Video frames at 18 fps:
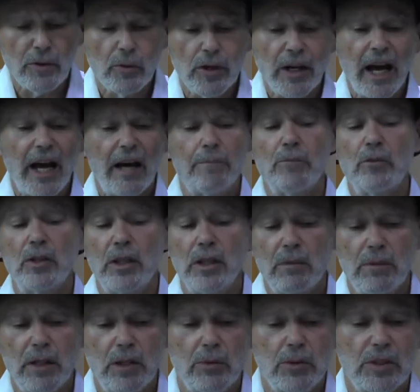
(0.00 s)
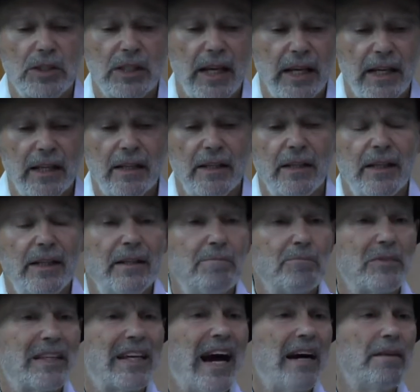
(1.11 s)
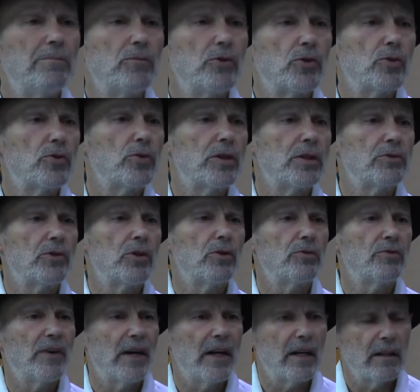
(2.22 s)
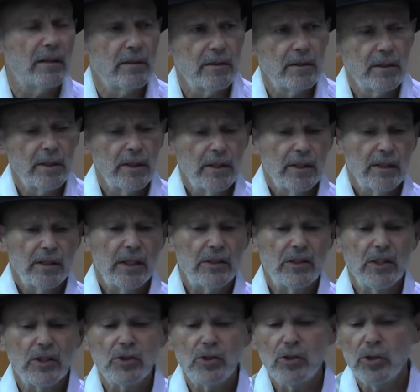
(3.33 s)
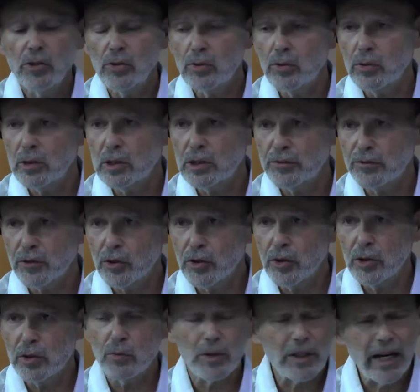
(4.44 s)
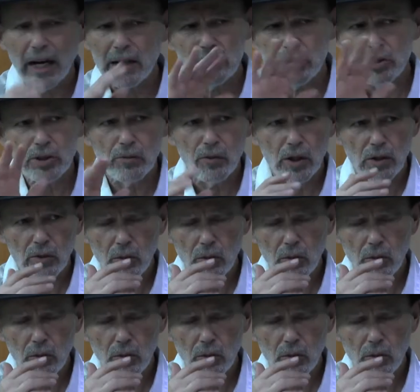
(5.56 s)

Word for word: would happen to him, he would say, Gamzu Tova, that this too is for good, regardless of what it